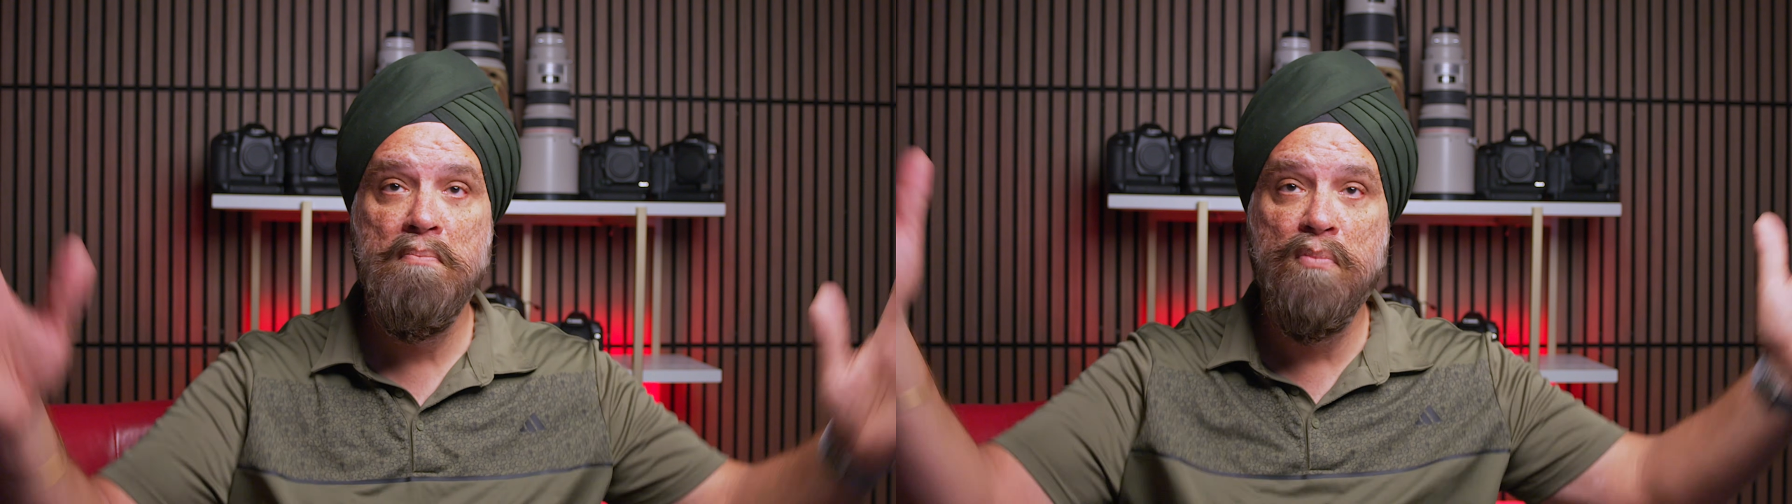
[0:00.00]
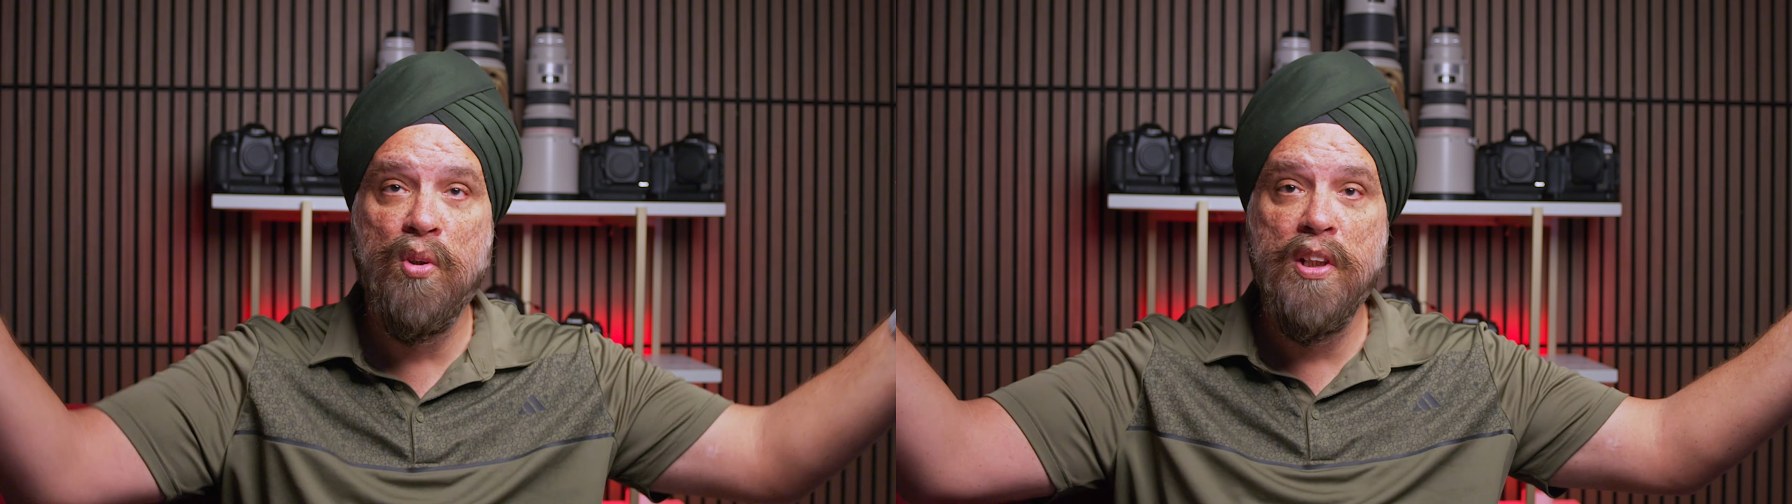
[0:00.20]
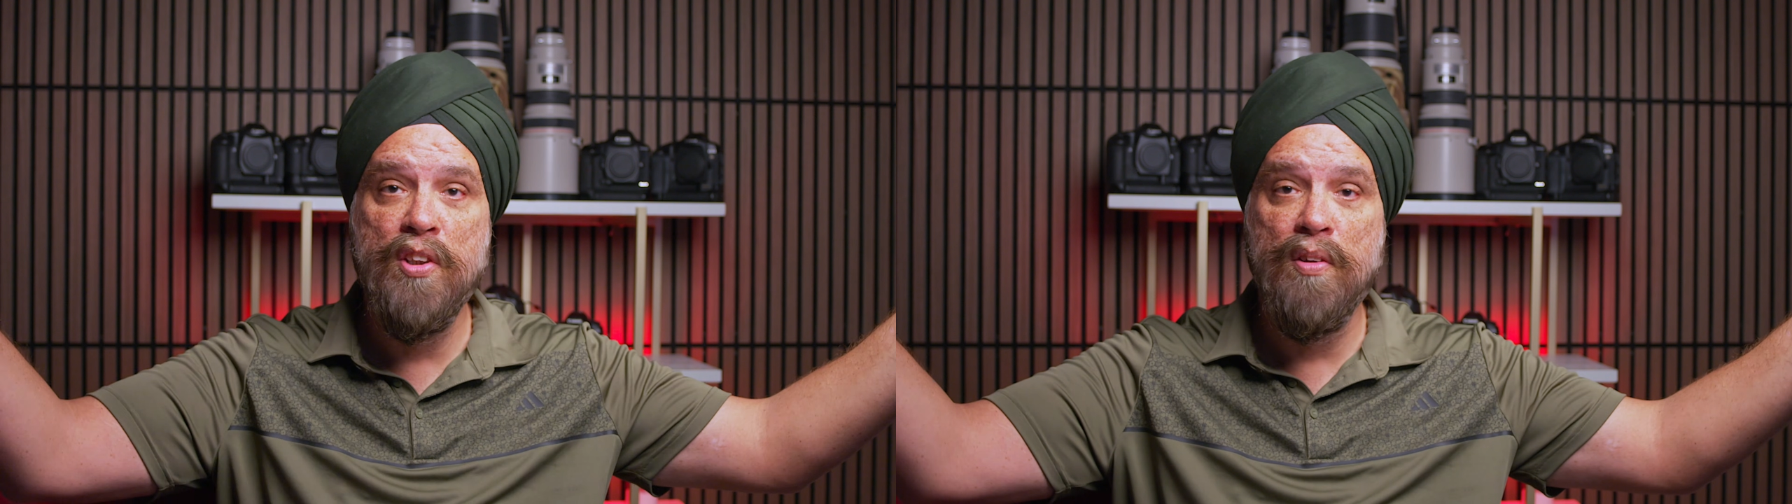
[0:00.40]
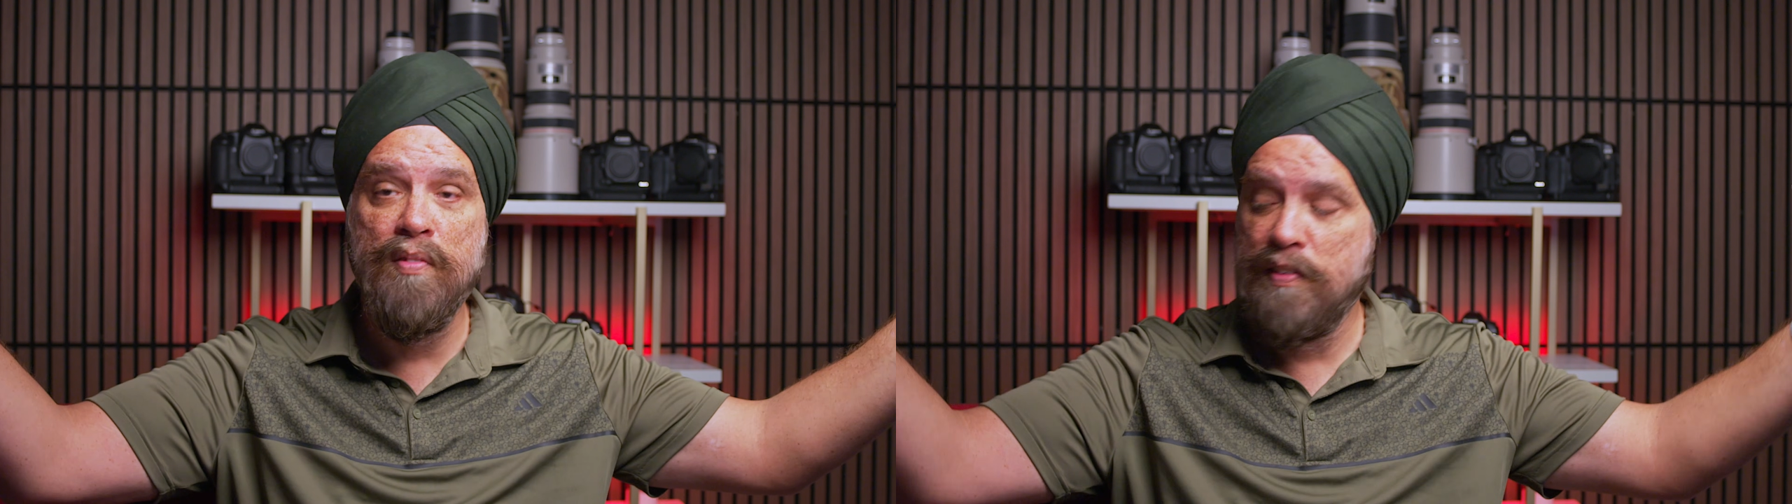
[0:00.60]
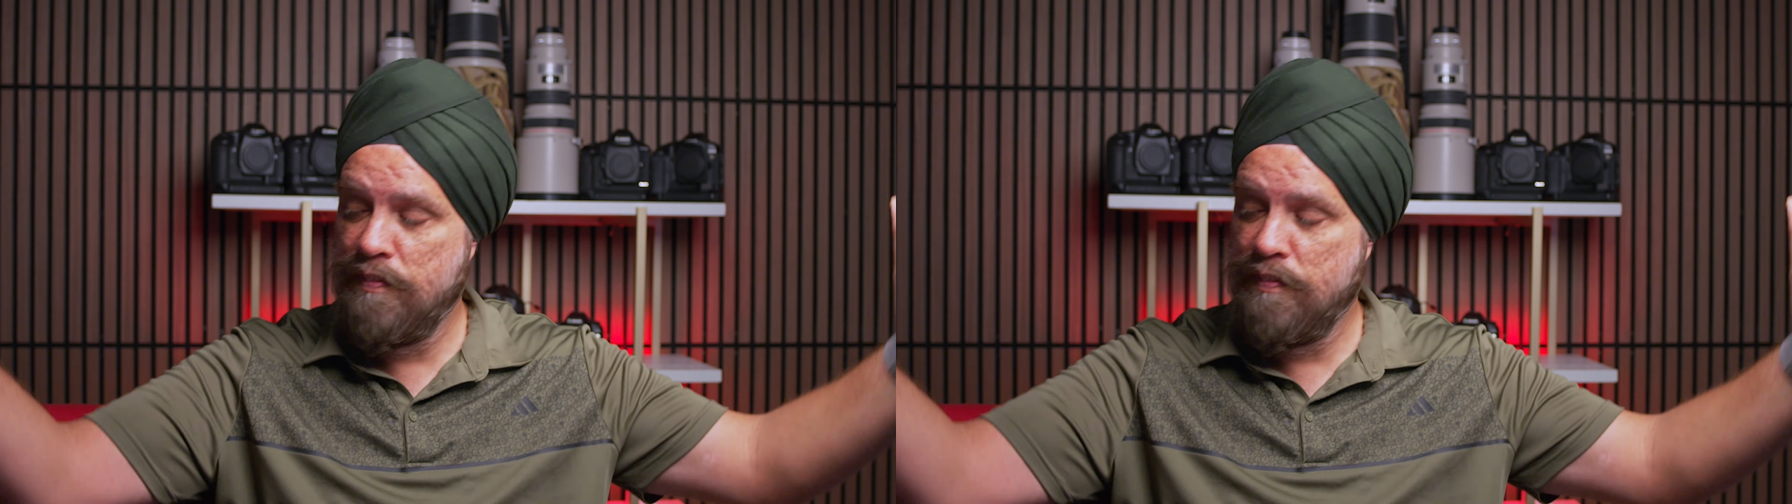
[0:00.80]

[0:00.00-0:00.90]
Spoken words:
40's over.